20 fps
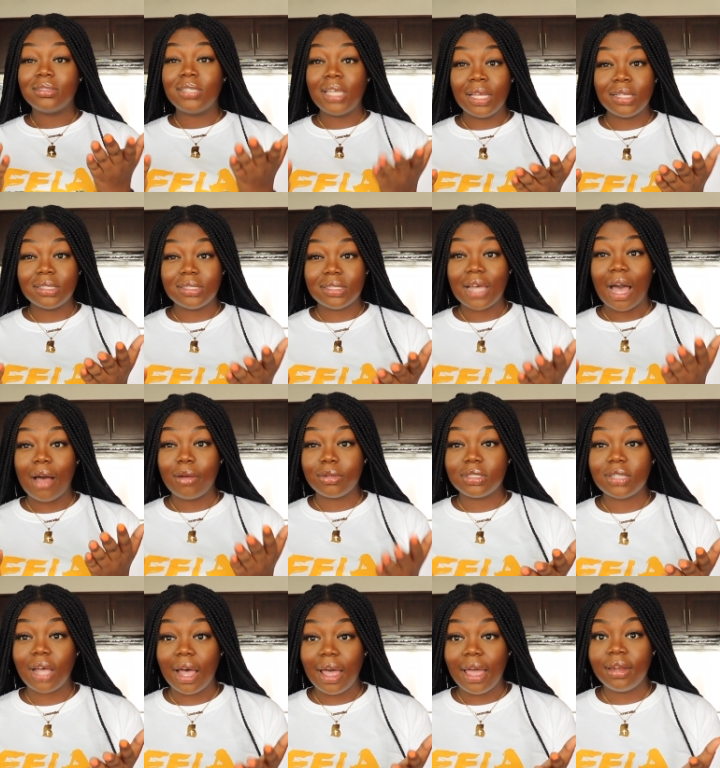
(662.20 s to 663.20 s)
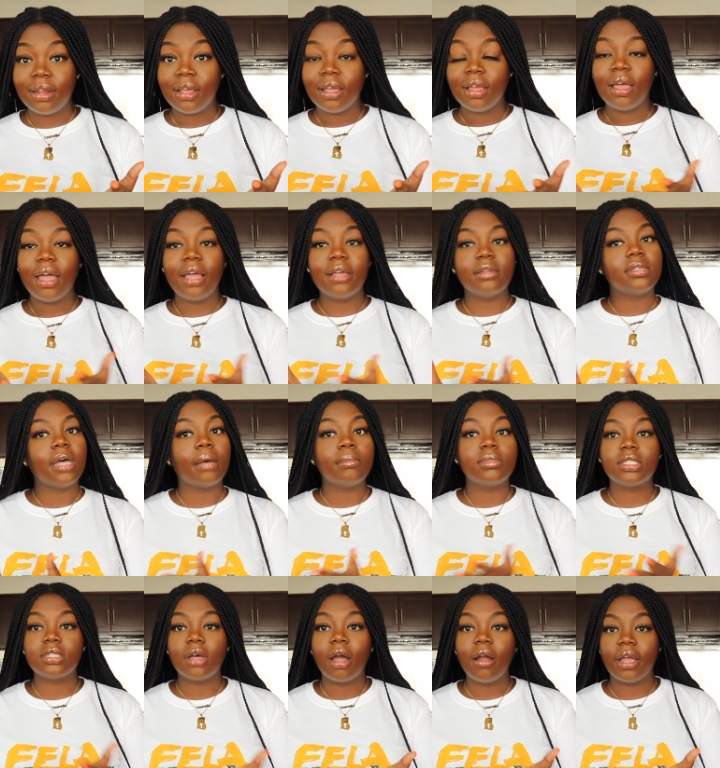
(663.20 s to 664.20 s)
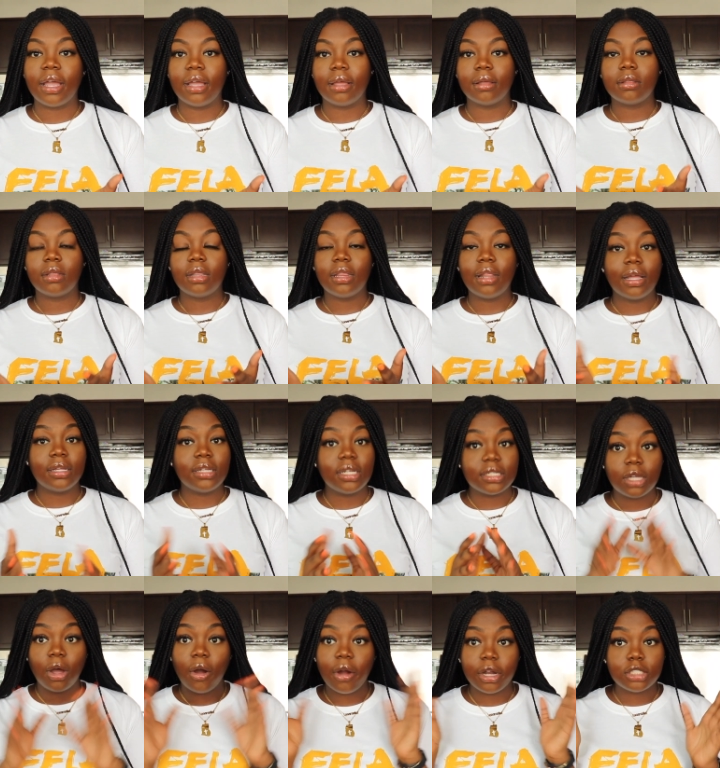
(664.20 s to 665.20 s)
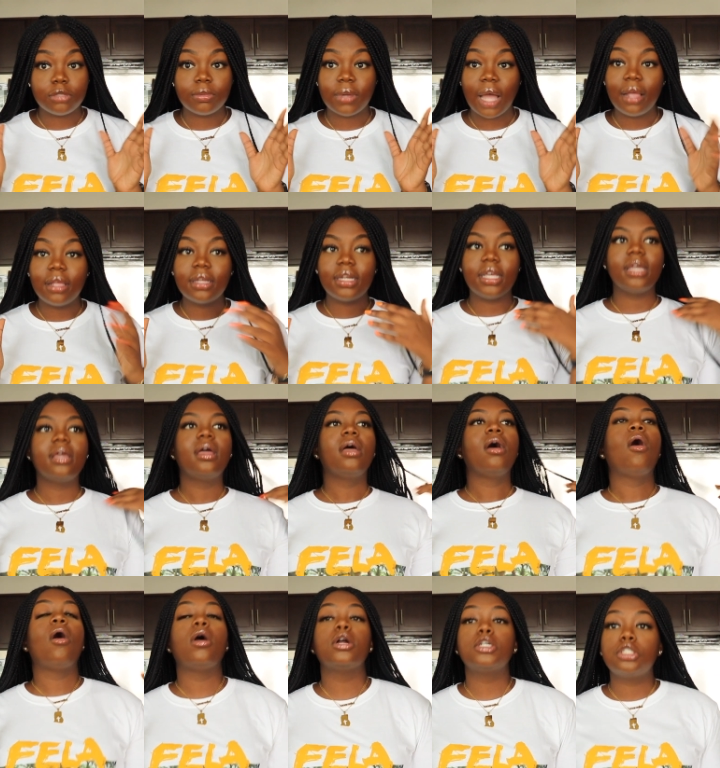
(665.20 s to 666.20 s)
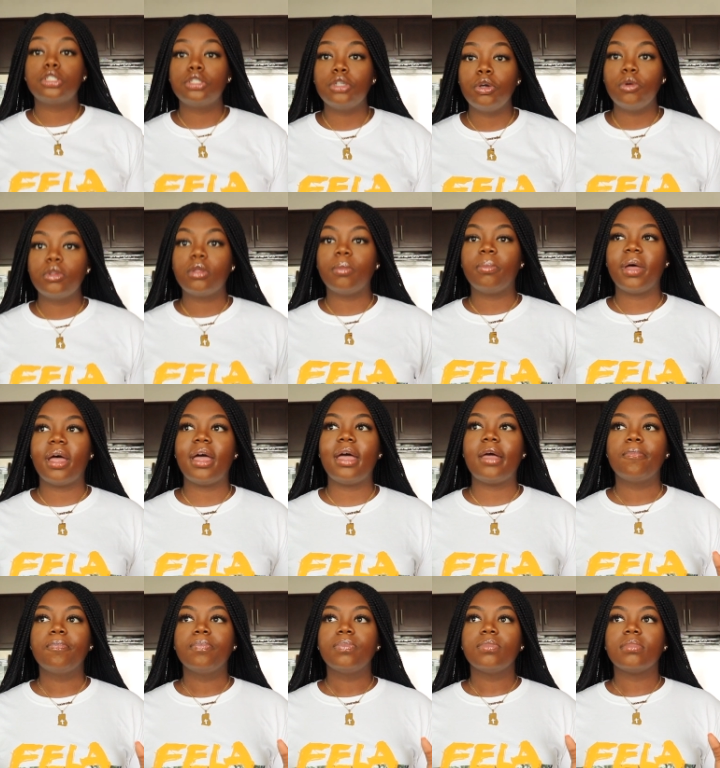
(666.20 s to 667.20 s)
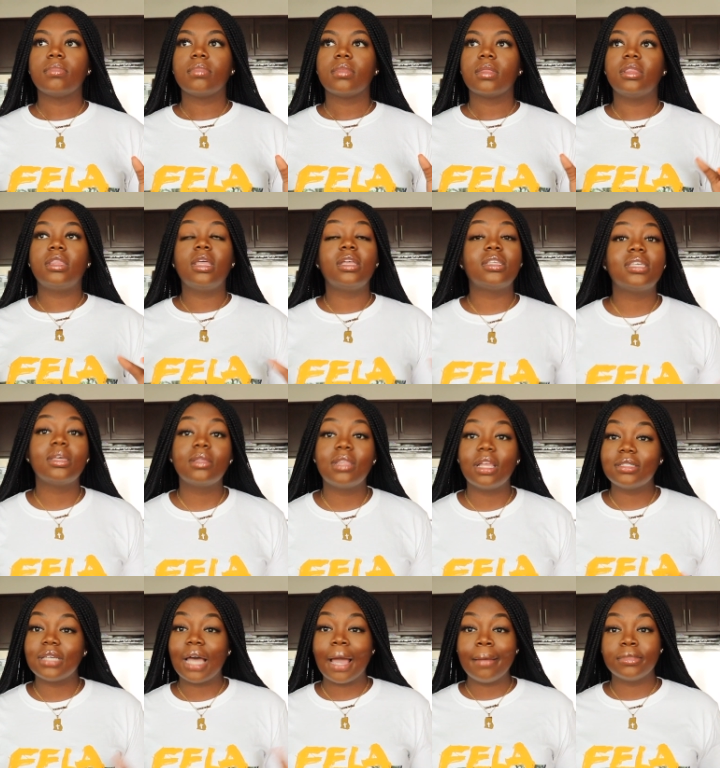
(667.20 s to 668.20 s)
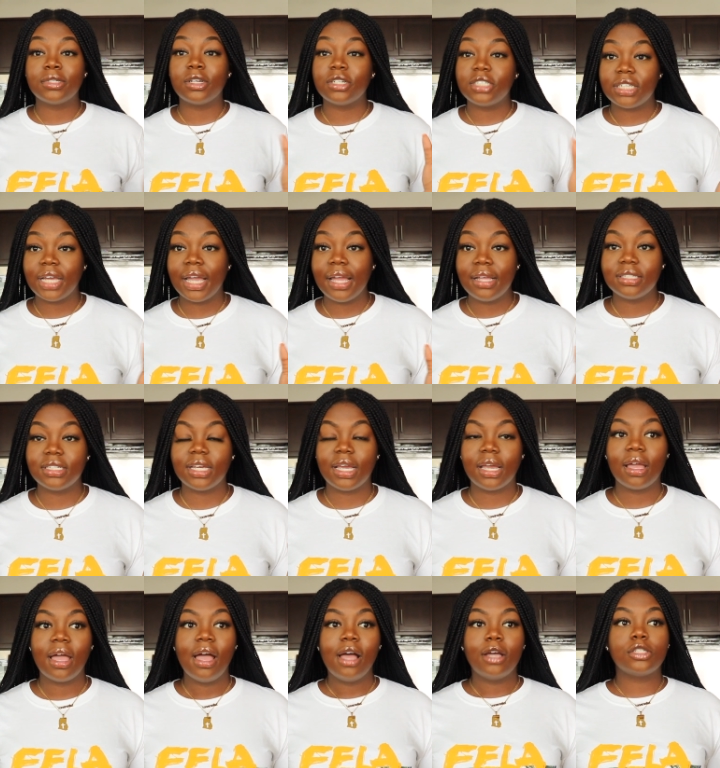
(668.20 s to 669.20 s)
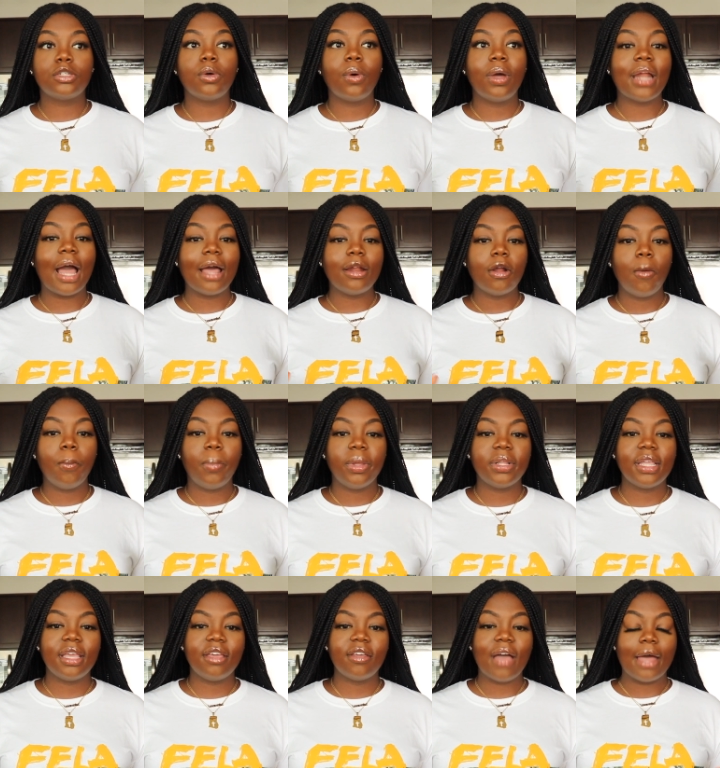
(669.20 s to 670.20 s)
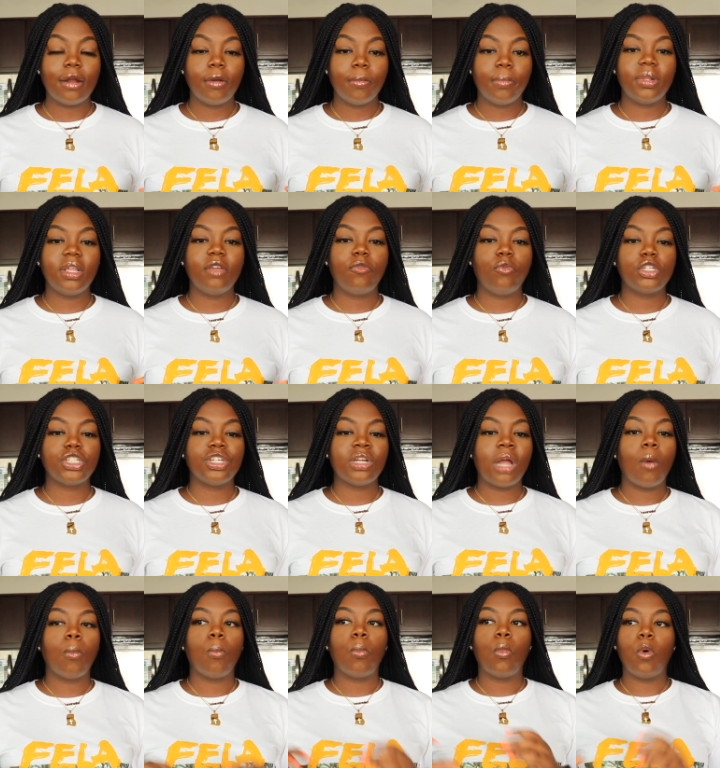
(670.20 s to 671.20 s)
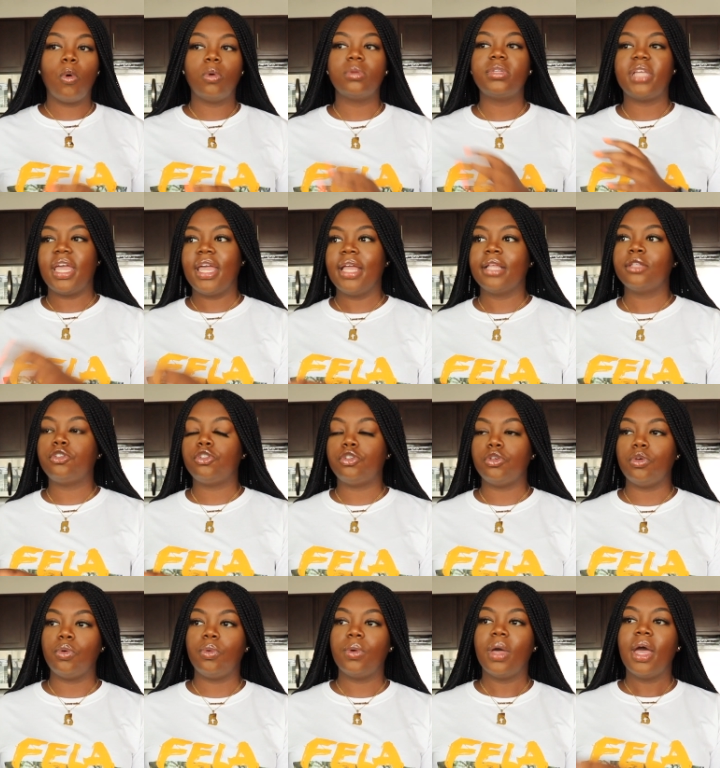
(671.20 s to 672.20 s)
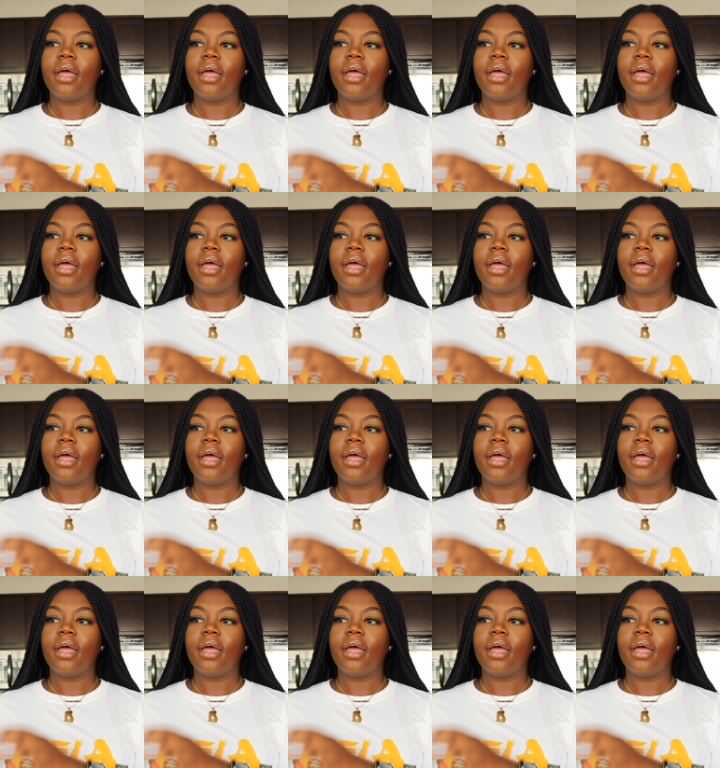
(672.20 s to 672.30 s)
tents outside, it's, I'm sorry, let, it's harsh reality, harsh truth, but the, the times are changing so and i don't believe i don't believe we should not mold into